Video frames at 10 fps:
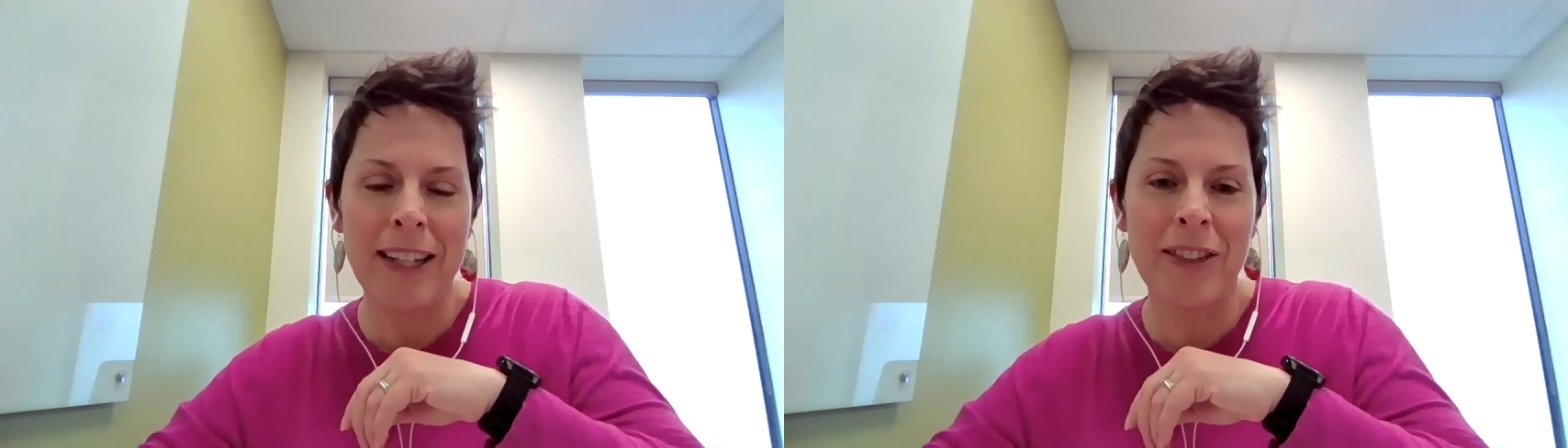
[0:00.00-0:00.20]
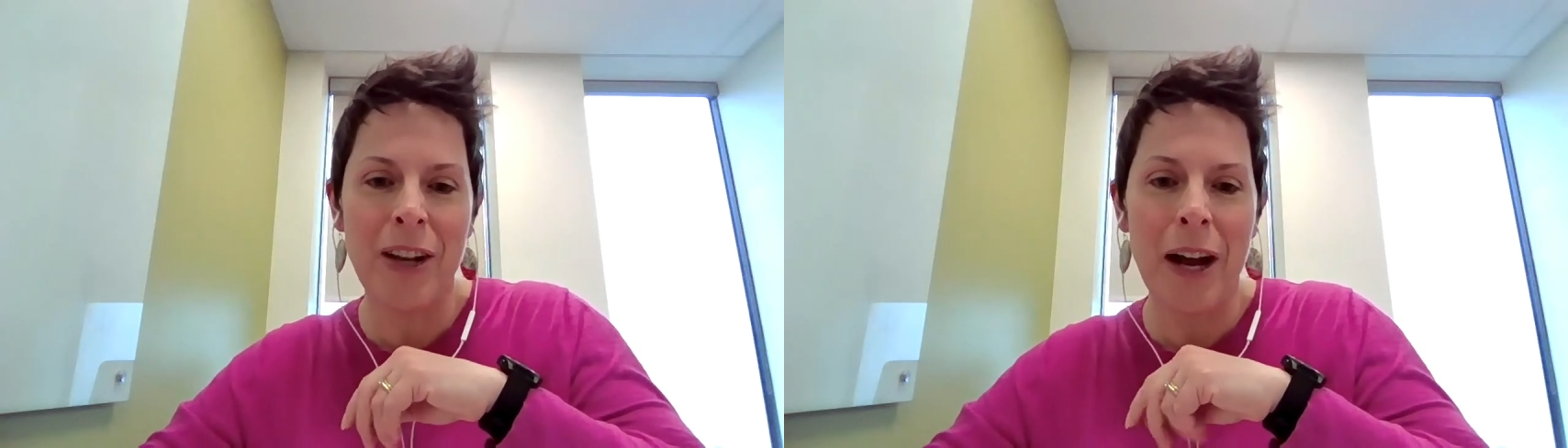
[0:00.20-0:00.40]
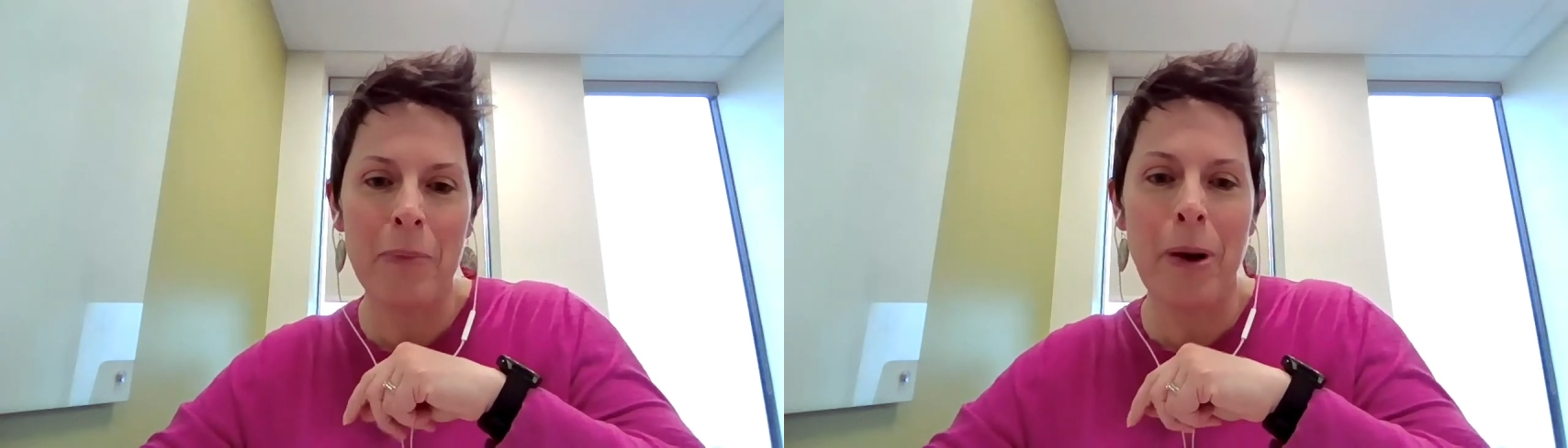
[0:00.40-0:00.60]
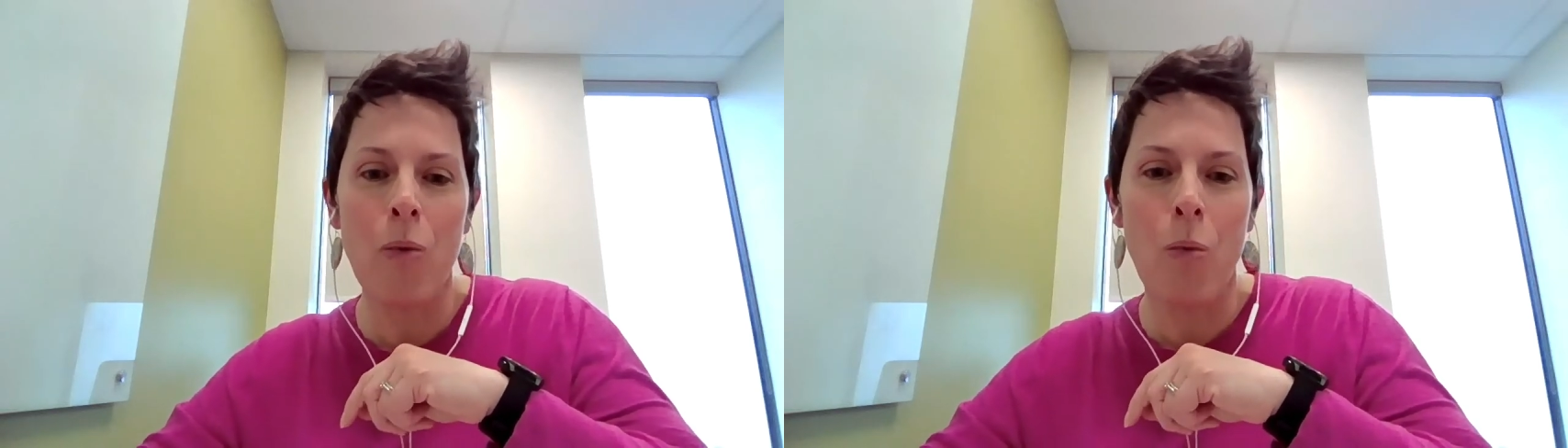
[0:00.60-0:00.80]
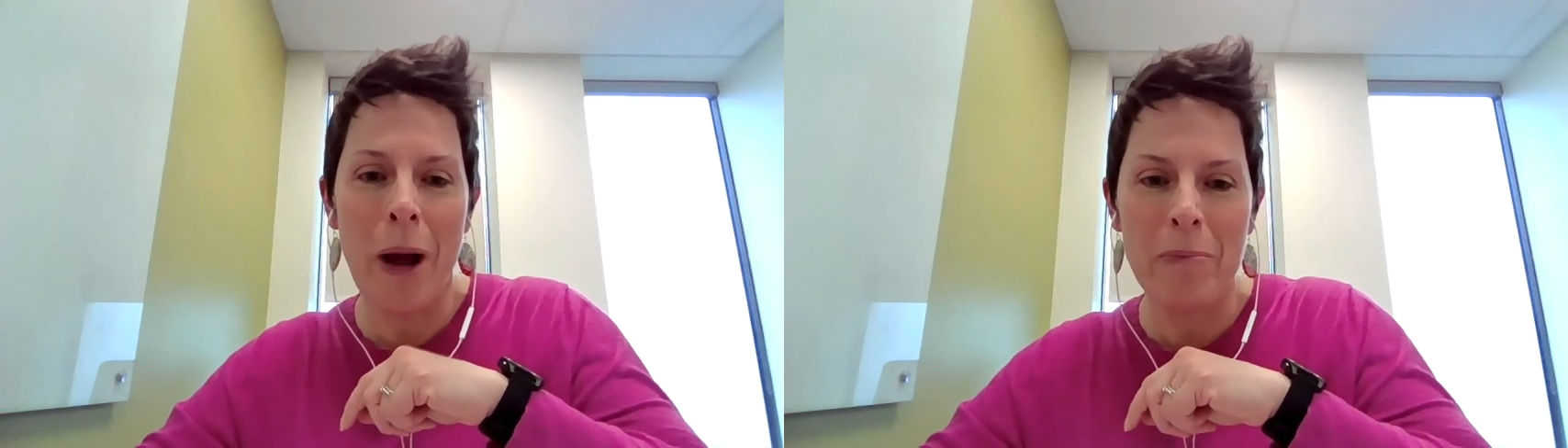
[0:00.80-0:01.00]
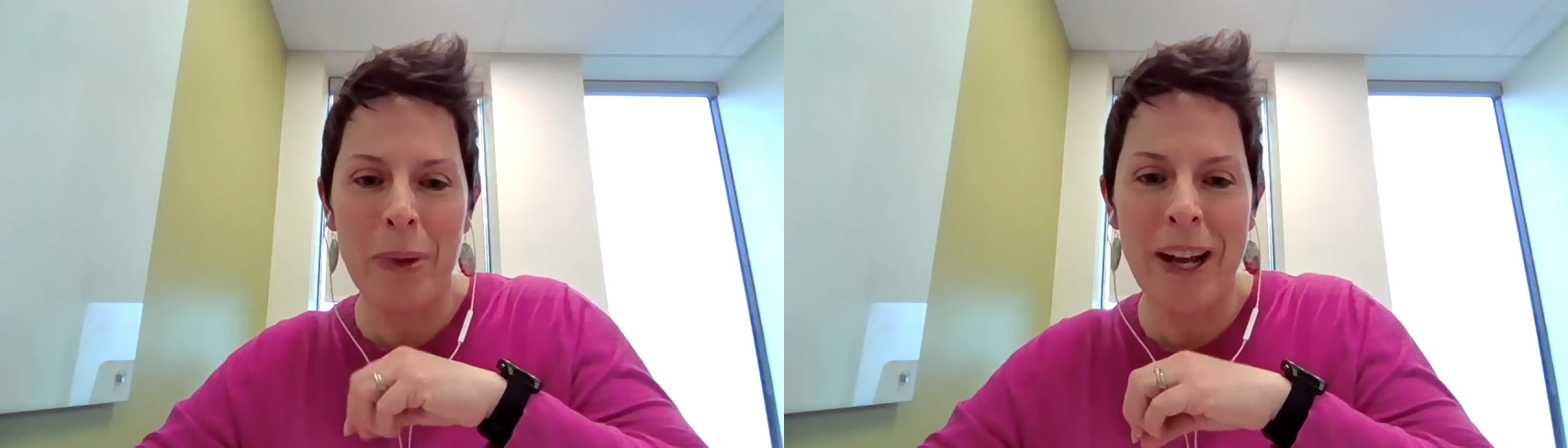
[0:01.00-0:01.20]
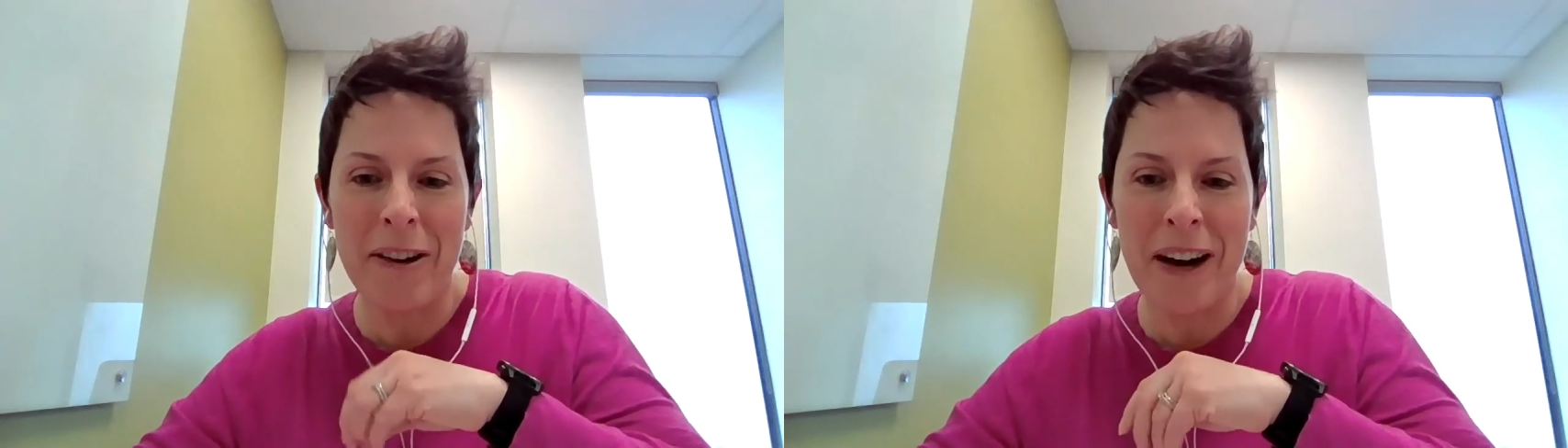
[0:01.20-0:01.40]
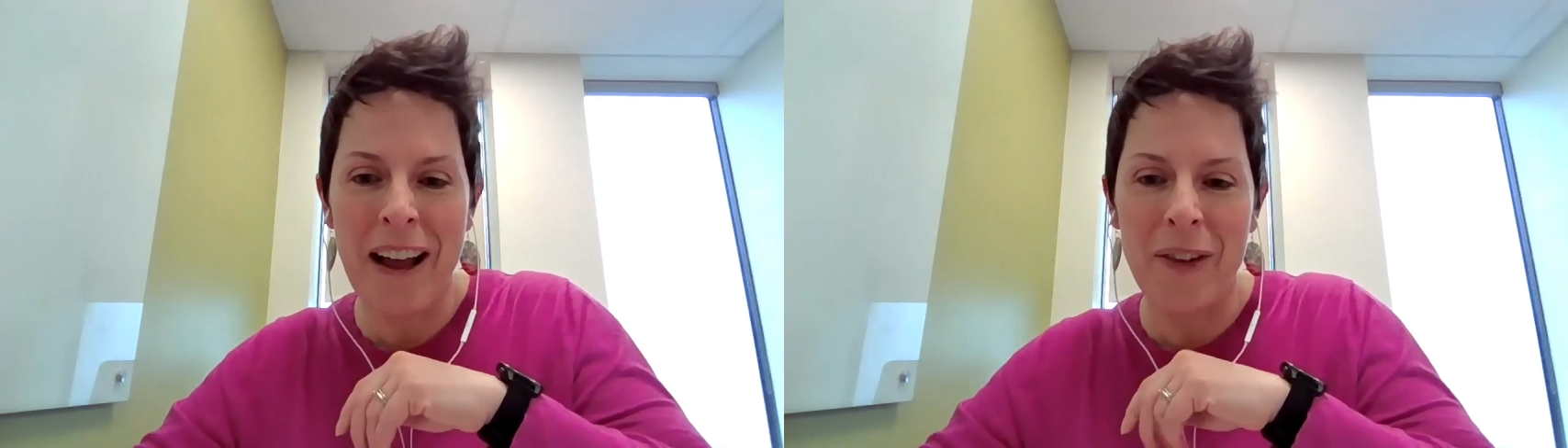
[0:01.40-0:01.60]
It's not about one
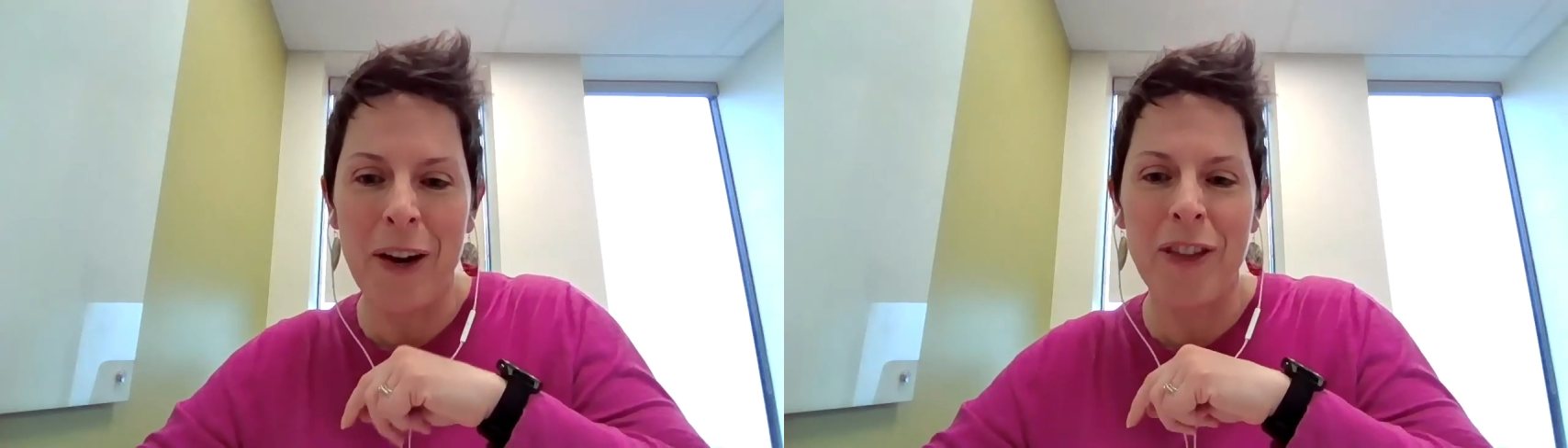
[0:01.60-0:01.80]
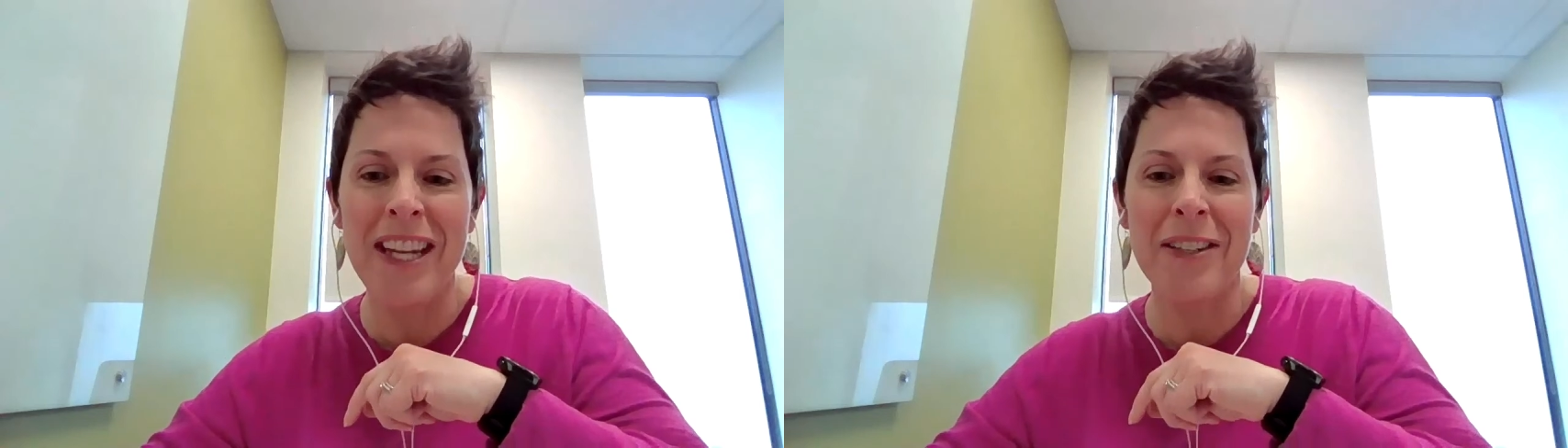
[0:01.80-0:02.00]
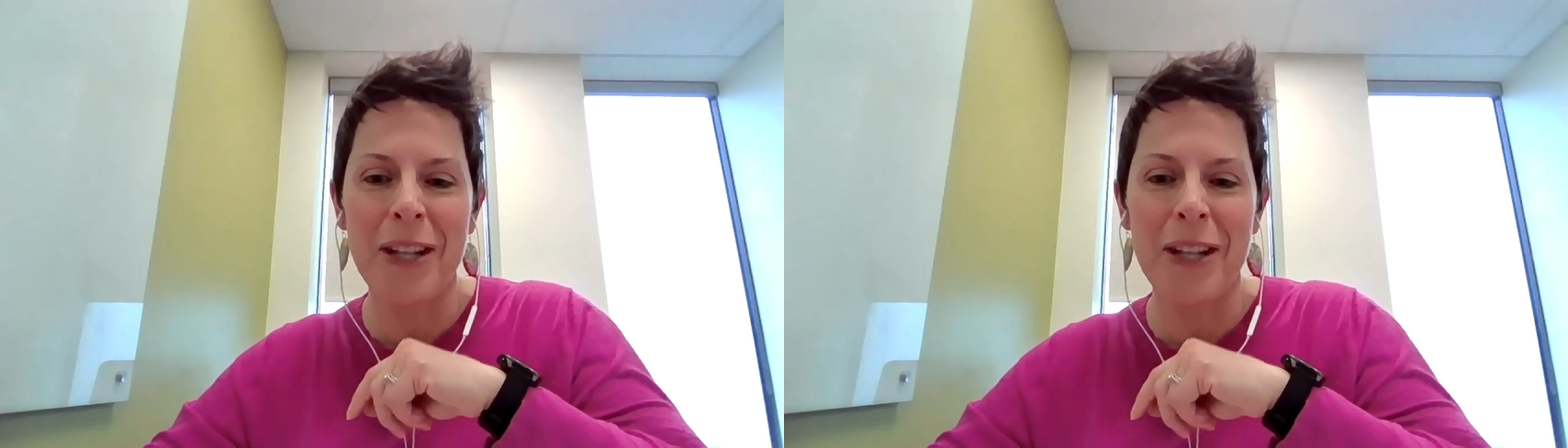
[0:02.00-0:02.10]
player having the